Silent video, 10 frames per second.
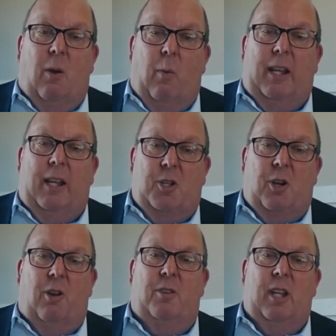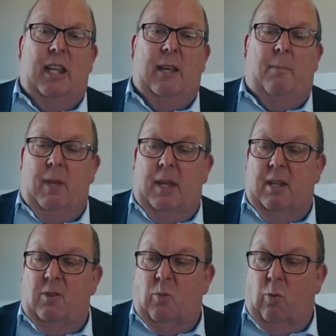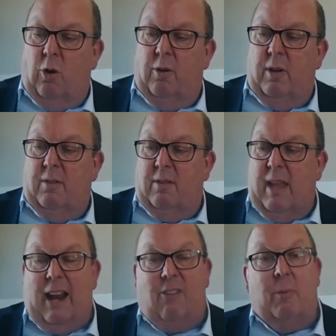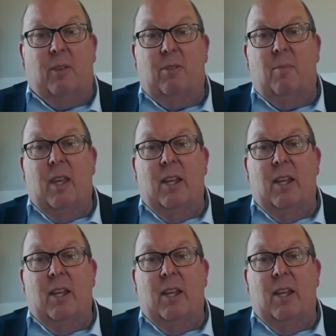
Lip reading: we can turn to him in his word and sacraments.